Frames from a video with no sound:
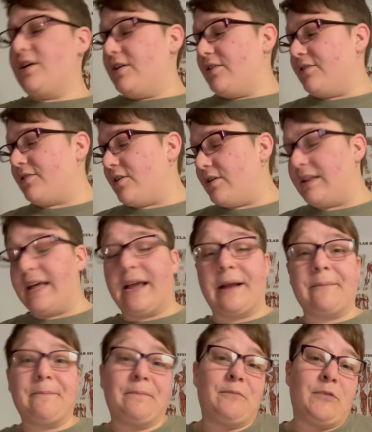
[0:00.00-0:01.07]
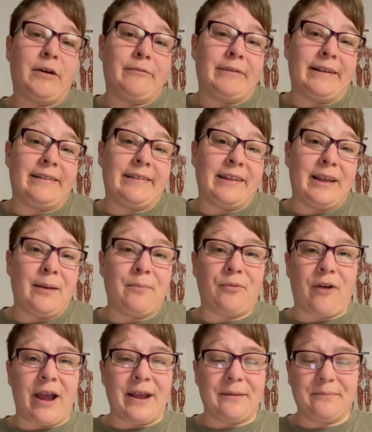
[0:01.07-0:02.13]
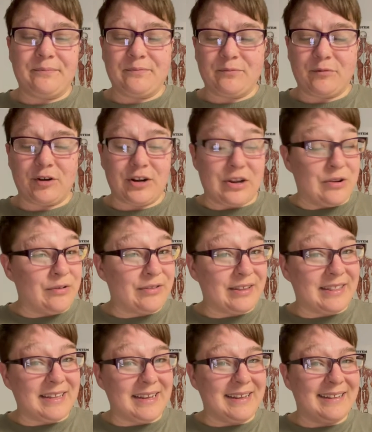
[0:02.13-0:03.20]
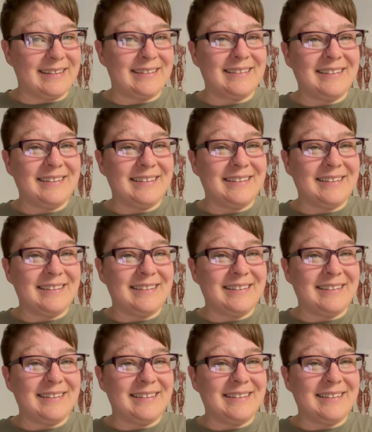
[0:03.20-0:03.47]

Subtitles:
So like when we sit upright, we're using these